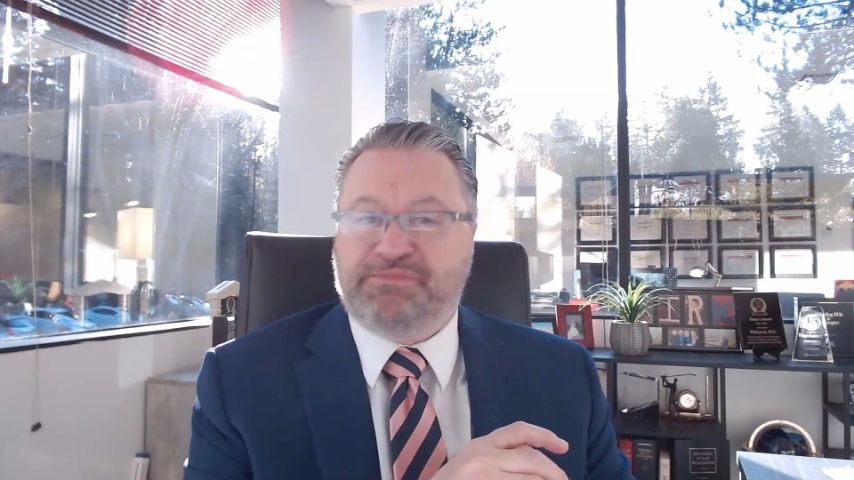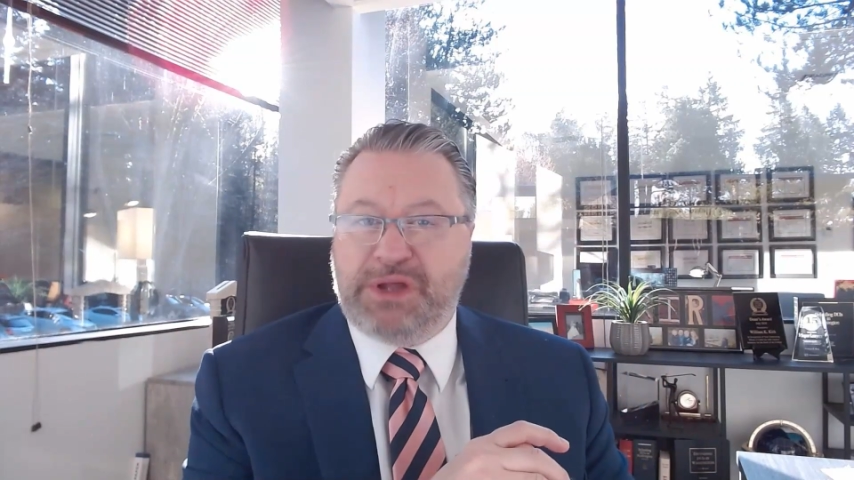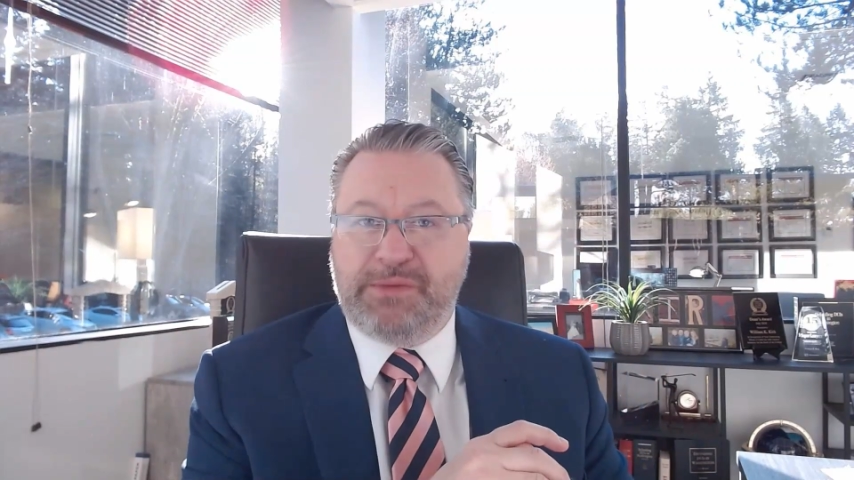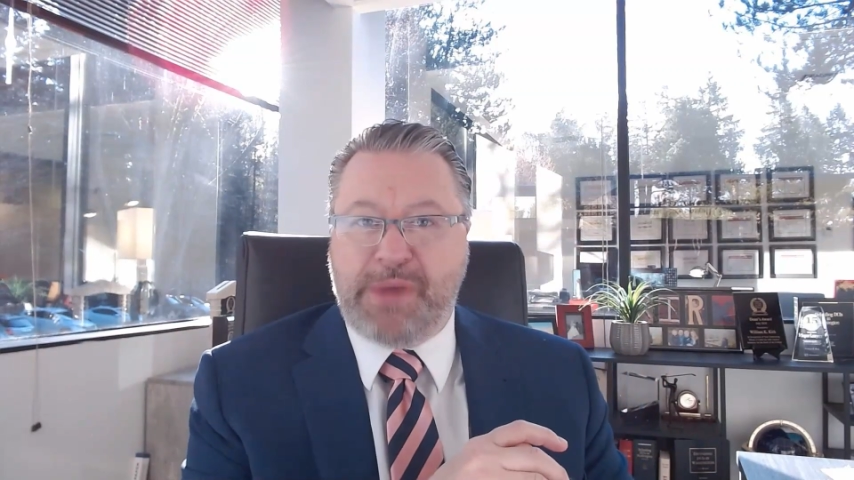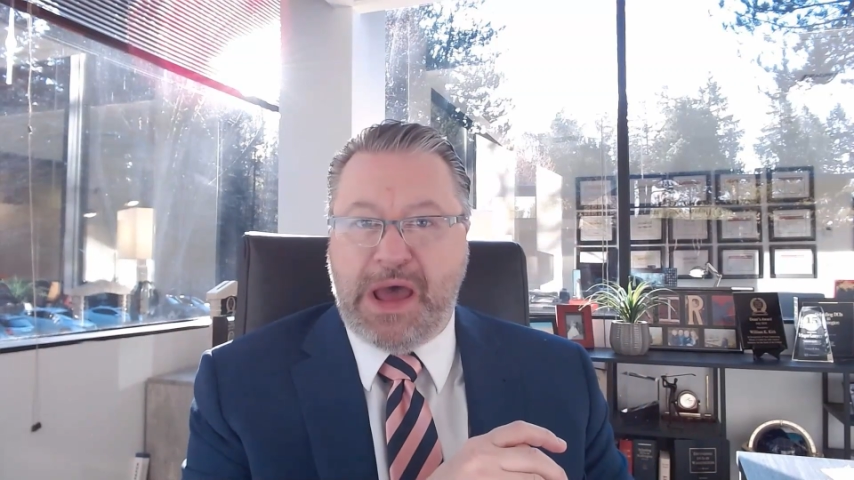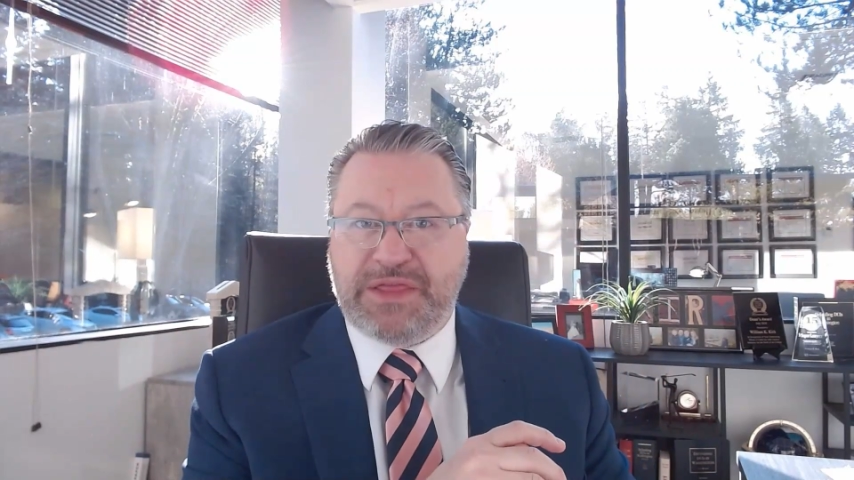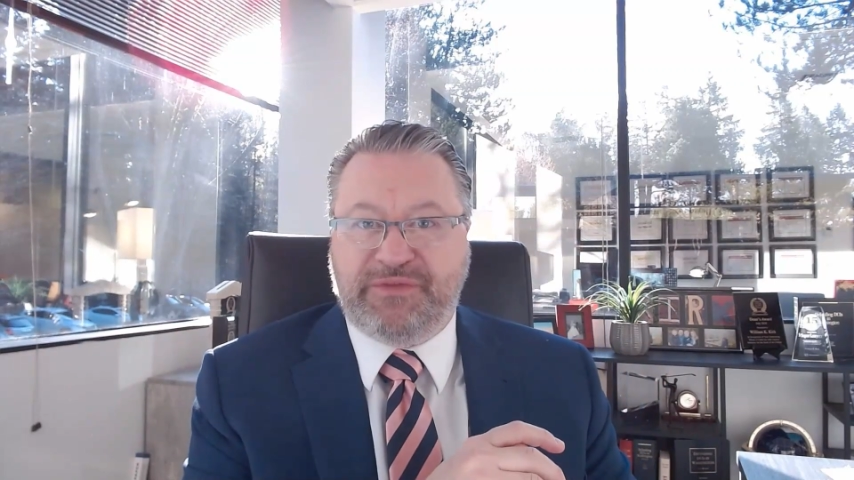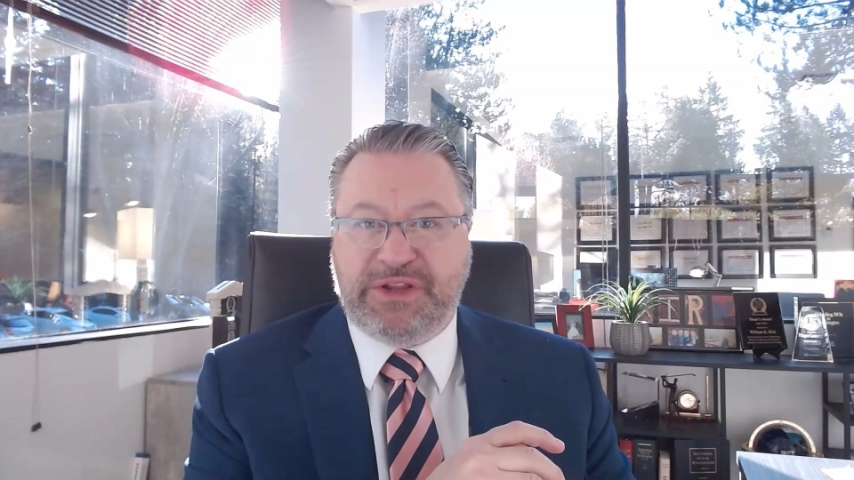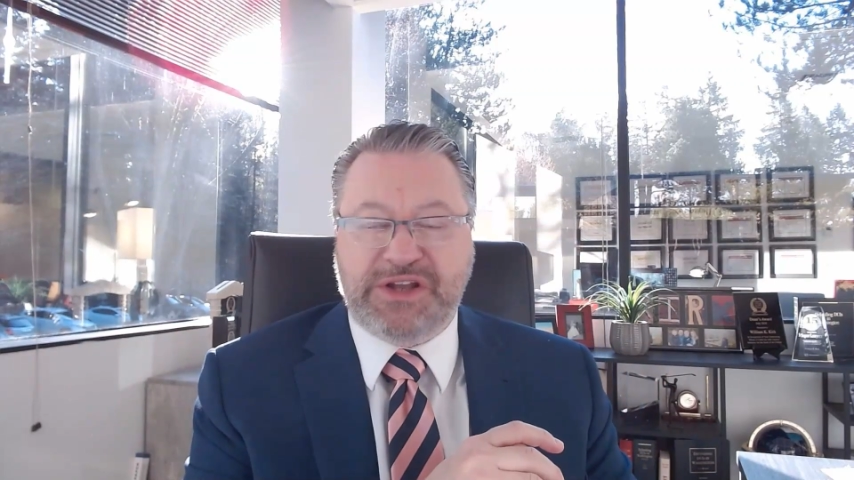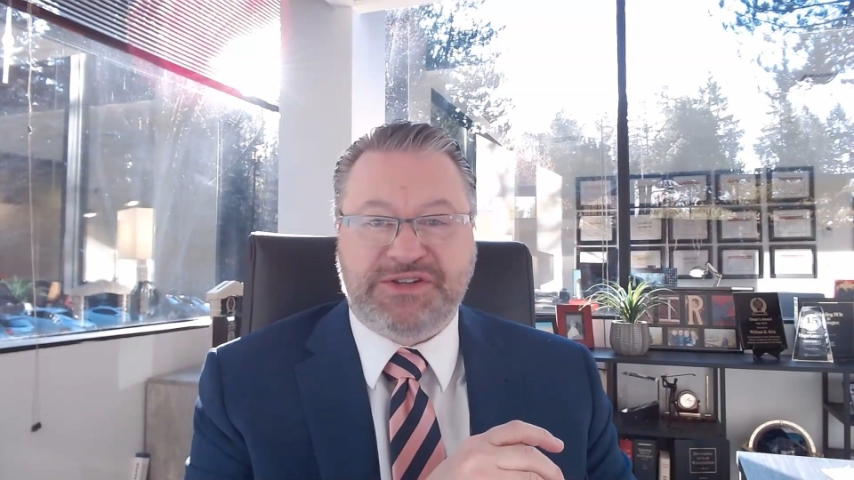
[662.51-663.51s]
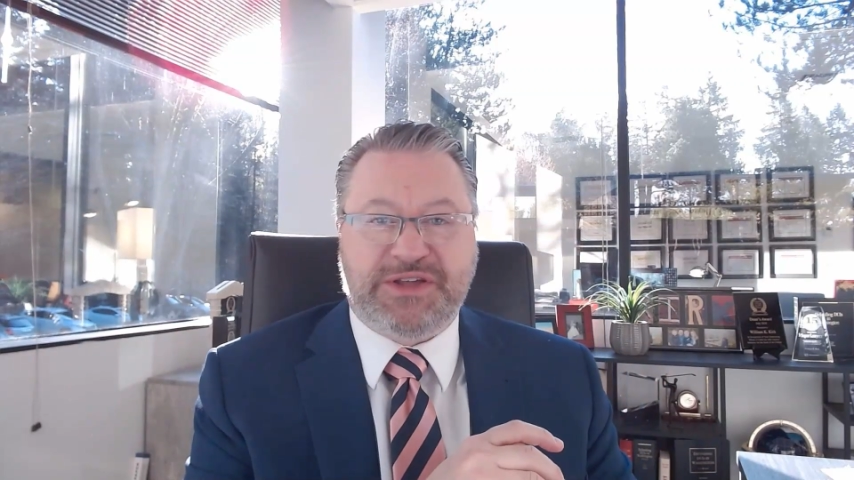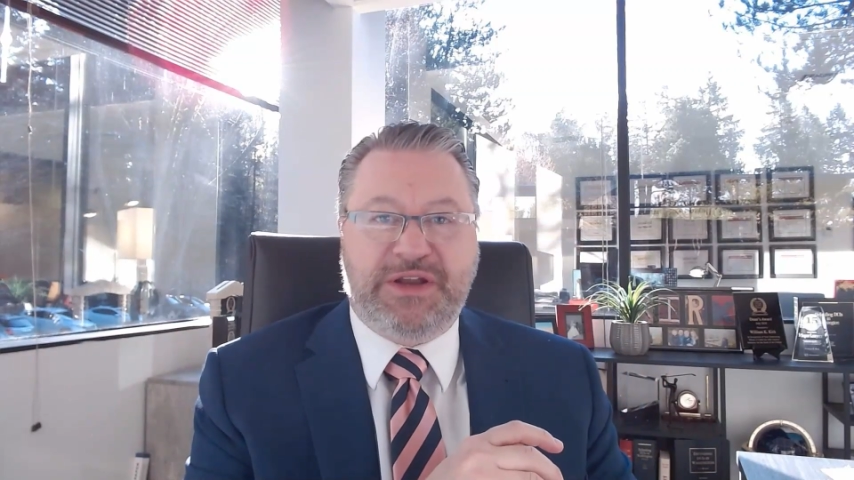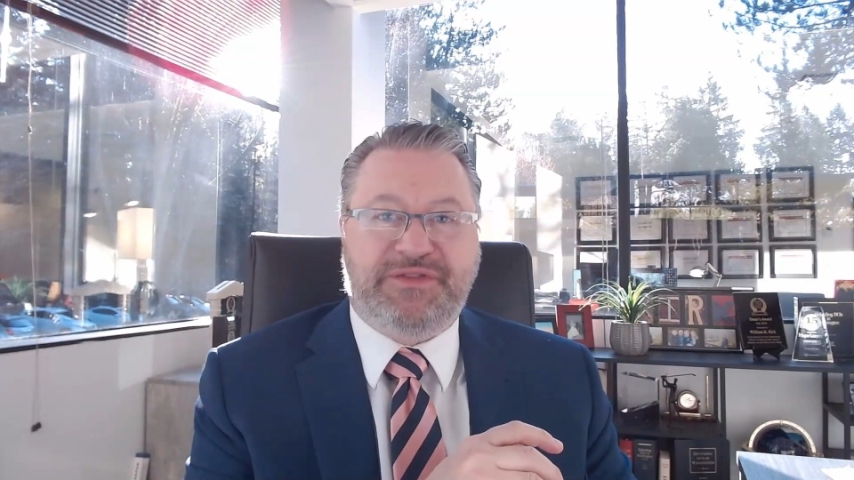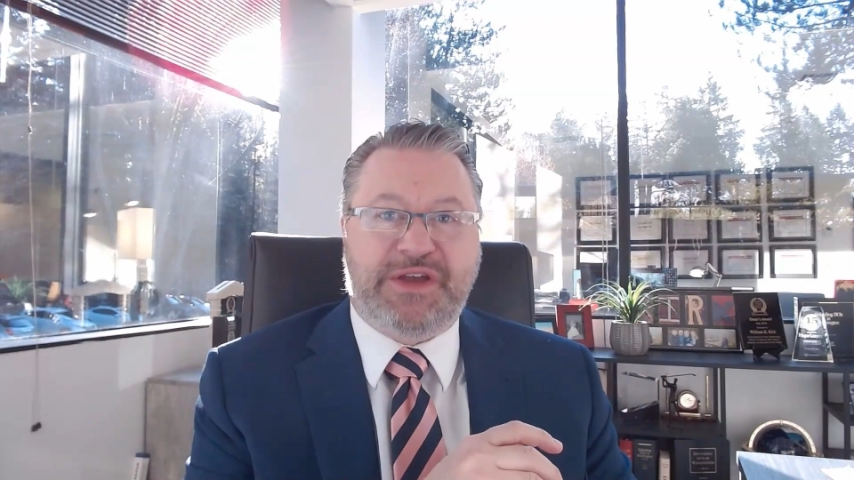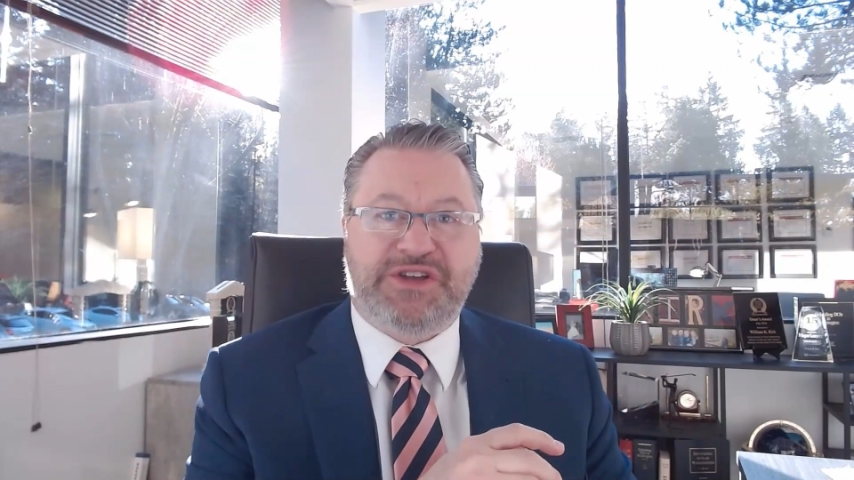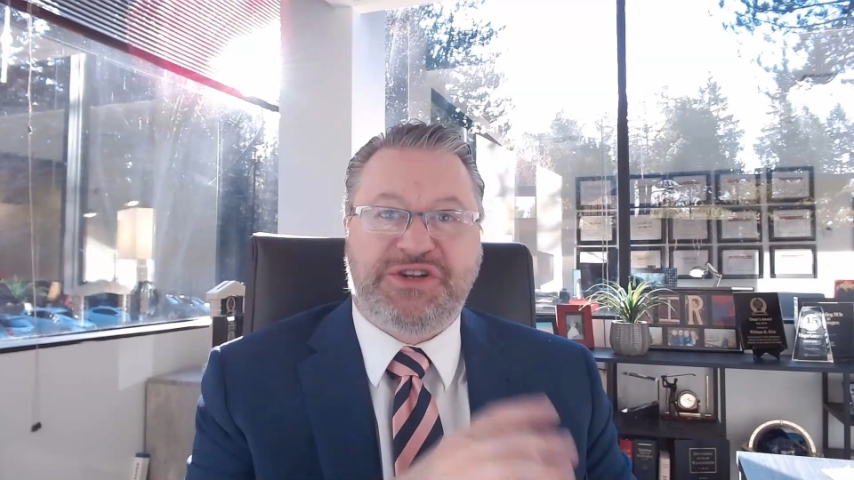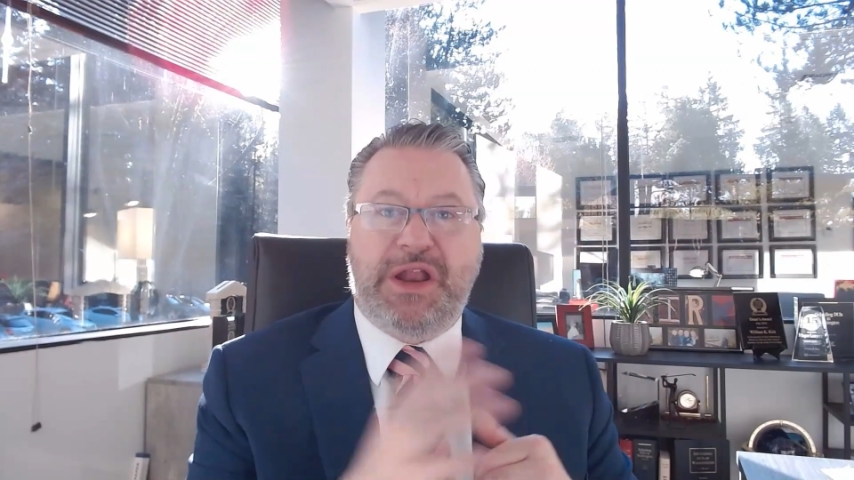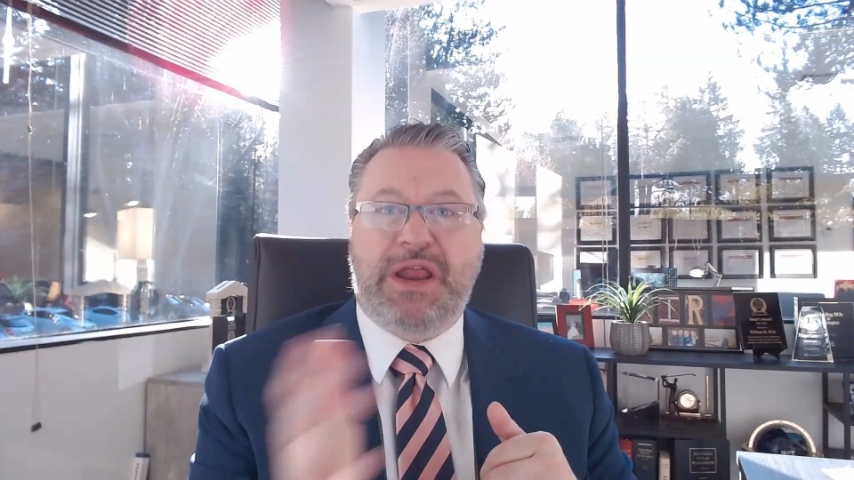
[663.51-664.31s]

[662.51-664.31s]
bloodbath of a legislative session,